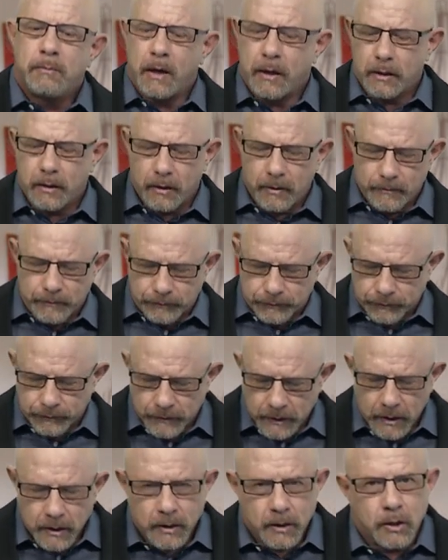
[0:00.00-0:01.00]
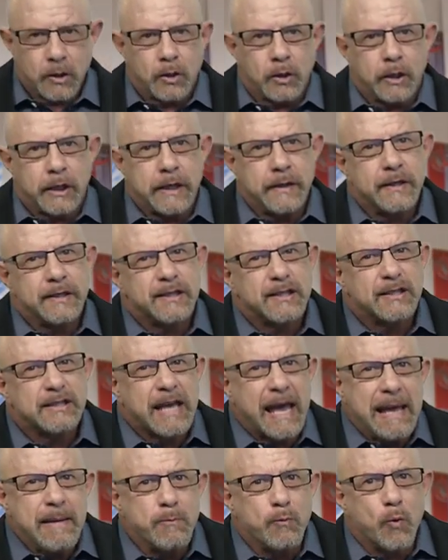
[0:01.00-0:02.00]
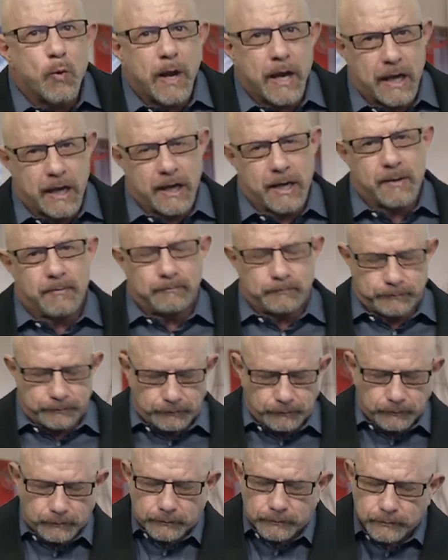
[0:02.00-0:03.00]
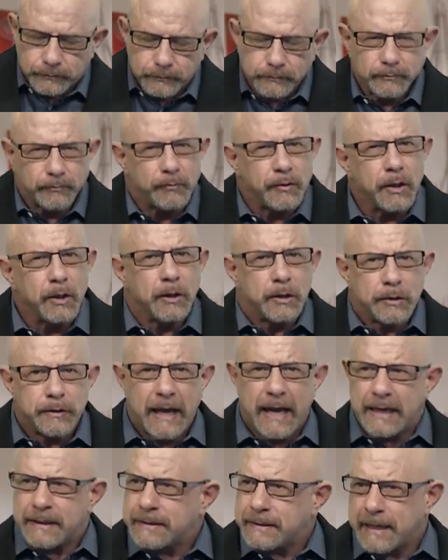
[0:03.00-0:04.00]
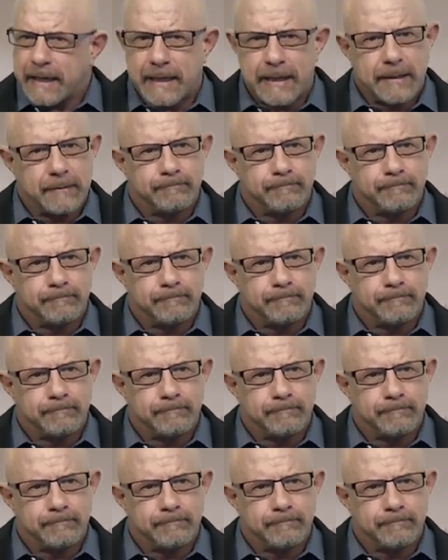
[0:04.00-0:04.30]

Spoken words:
Marketer, in the same way that